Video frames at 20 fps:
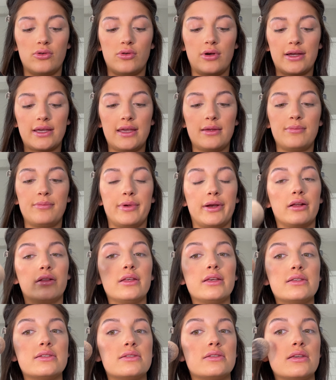I can
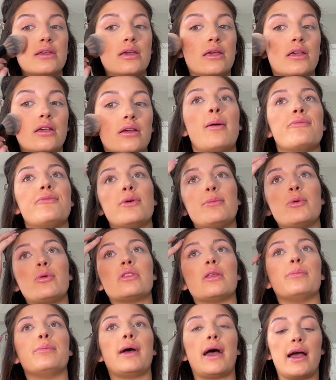barely see. I'm filming with
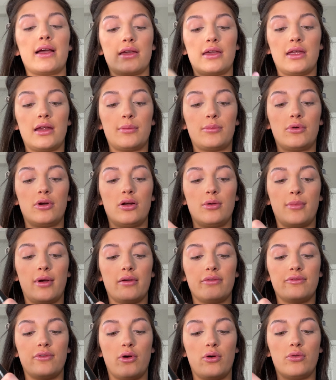a back camera on my
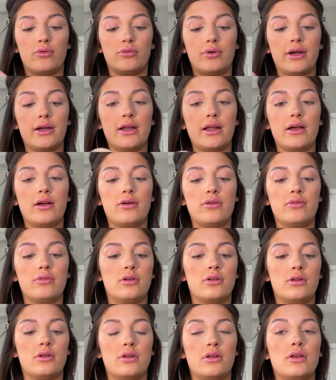phone right now,
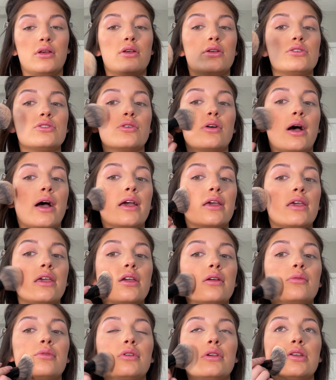so I
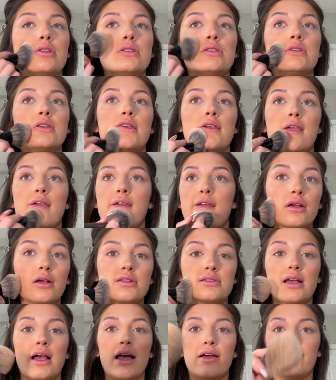can't really see
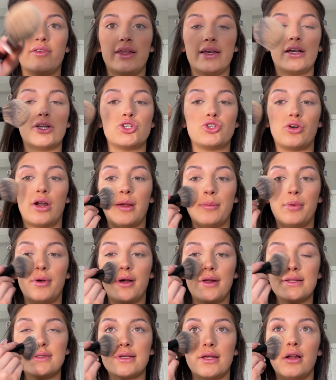because I have like a
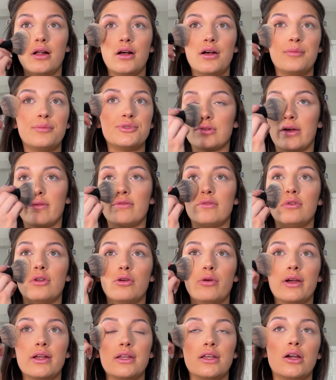tripod set up, so I have
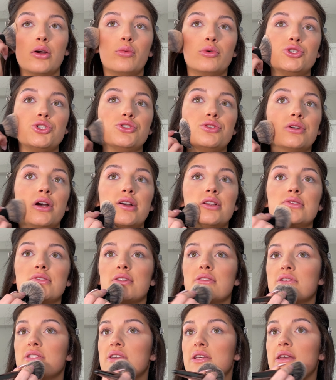no idea what you guys
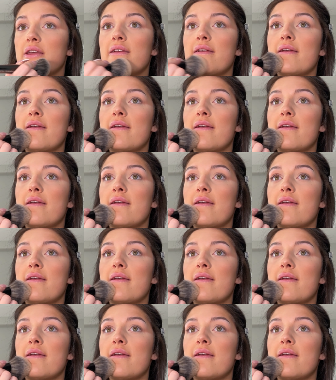can see.